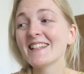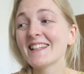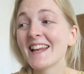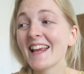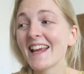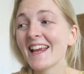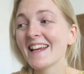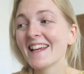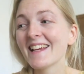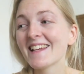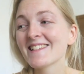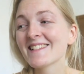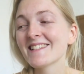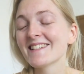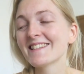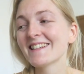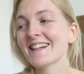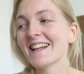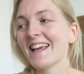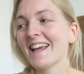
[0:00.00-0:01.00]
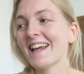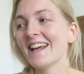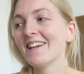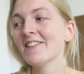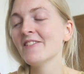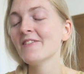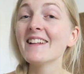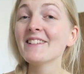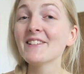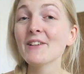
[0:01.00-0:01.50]
Day
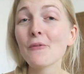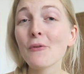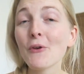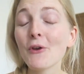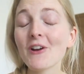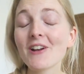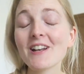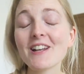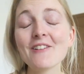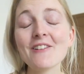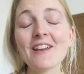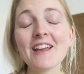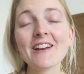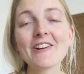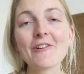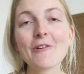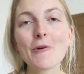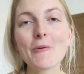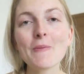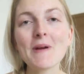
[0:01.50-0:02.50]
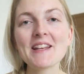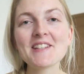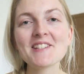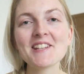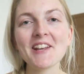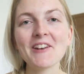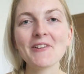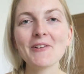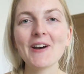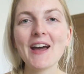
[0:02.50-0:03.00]
yesterday. And if you are new here on my
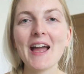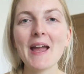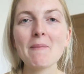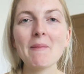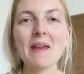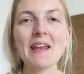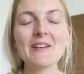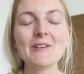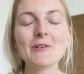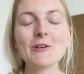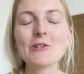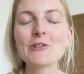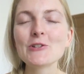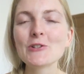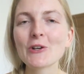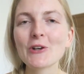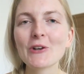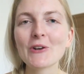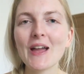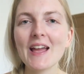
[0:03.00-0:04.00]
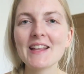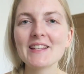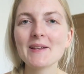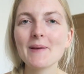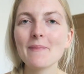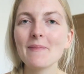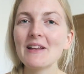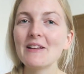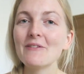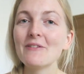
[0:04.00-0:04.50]
channel, I'm a Dutch girl and
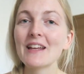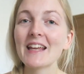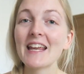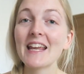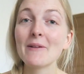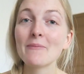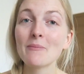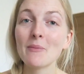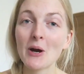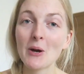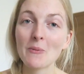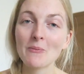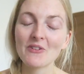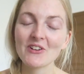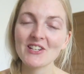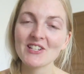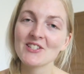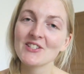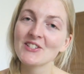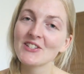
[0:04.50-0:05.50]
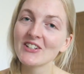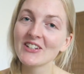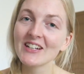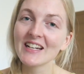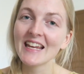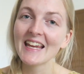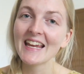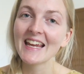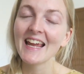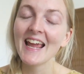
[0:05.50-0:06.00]
I'm living in Marmaris,
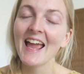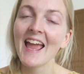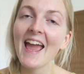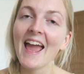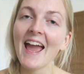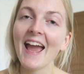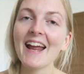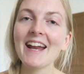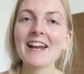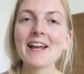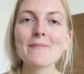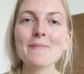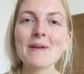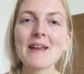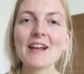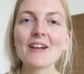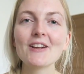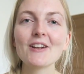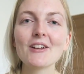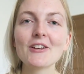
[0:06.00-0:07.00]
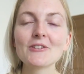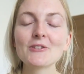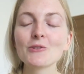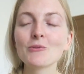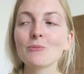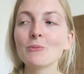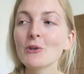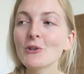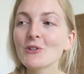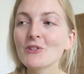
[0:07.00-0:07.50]
Turkey, and I make a lot
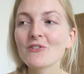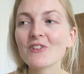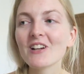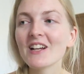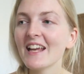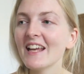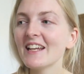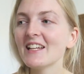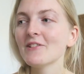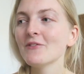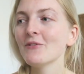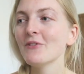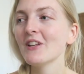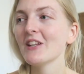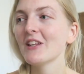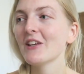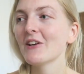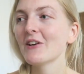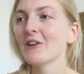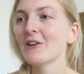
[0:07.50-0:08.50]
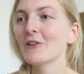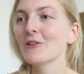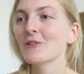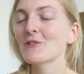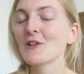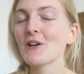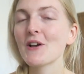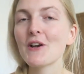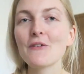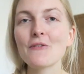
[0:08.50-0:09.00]
of beauty related
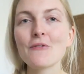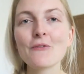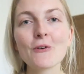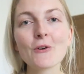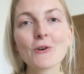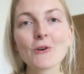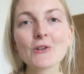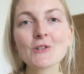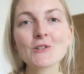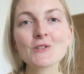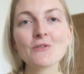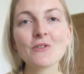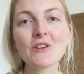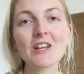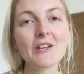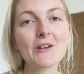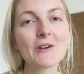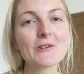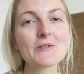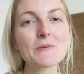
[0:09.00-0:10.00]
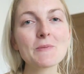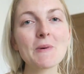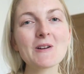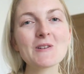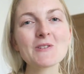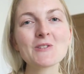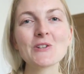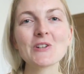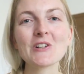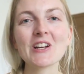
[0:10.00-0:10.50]
videos, vlogs, videos
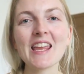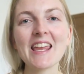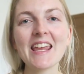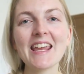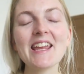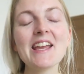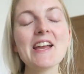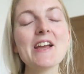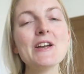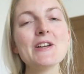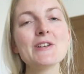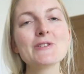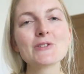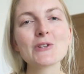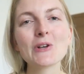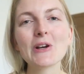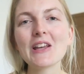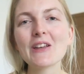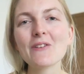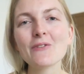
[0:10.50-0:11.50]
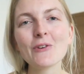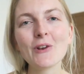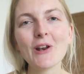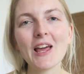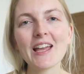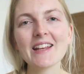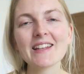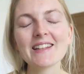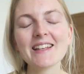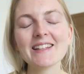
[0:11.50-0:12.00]
about Turkey. So if you
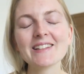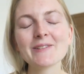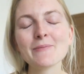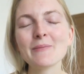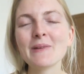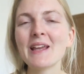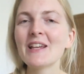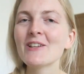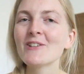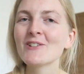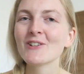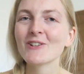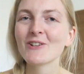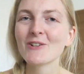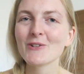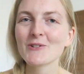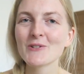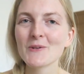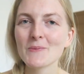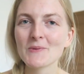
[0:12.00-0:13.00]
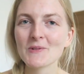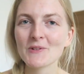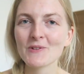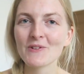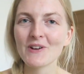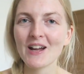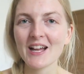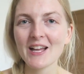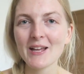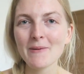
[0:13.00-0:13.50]
like that, make sure you
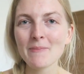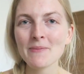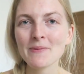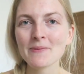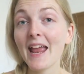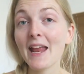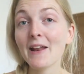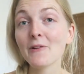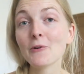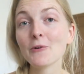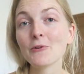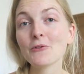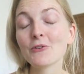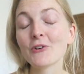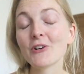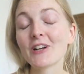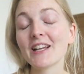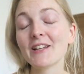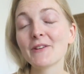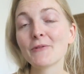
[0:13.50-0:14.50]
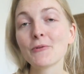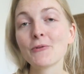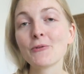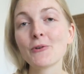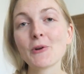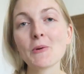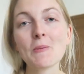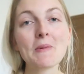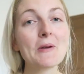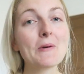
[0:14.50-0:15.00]
subscribe and don't forget to
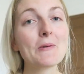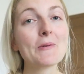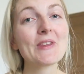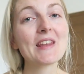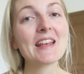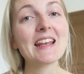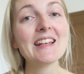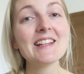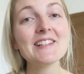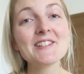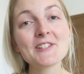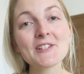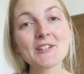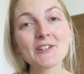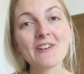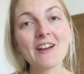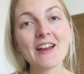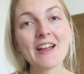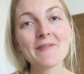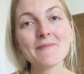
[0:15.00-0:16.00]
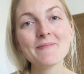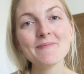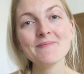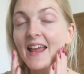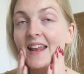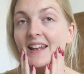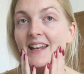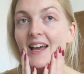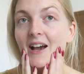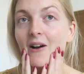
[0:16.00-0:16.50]
follow me on Instagram.
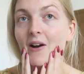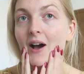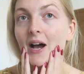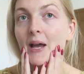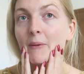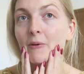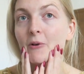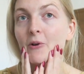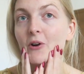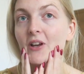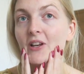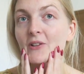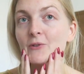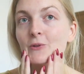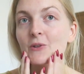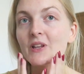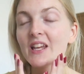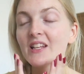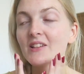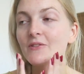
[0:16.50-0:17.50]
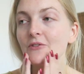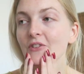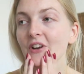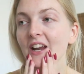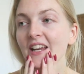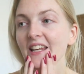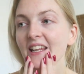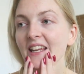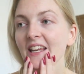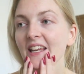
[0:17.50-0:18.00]
And now I'm going to get
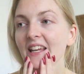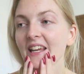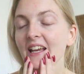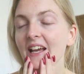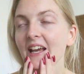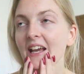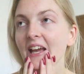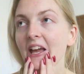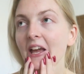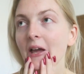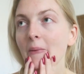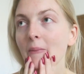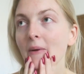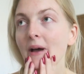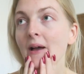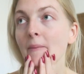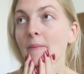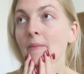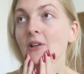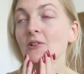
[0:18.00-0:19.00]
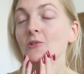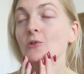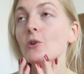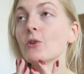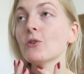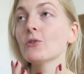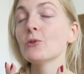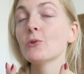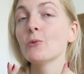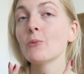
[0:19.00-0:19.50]
ready. I'm not
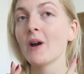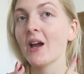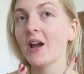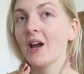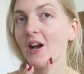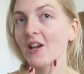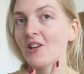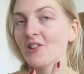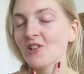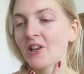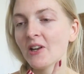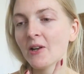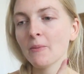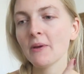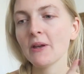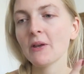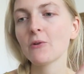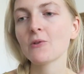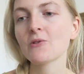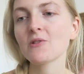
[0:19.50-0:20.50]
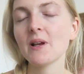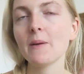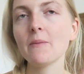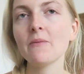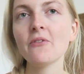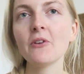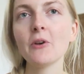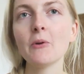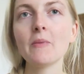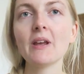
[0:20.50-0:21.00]
going to do my eyeshadow because I'm
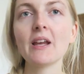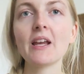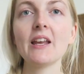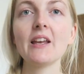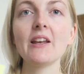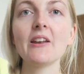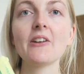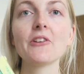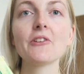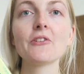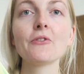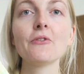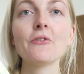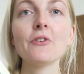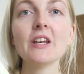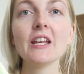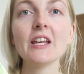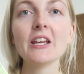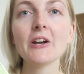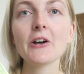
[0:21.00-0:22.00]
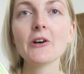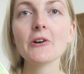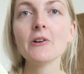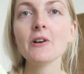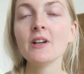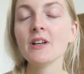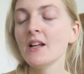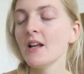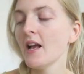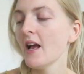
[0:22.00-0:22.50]
filming another video.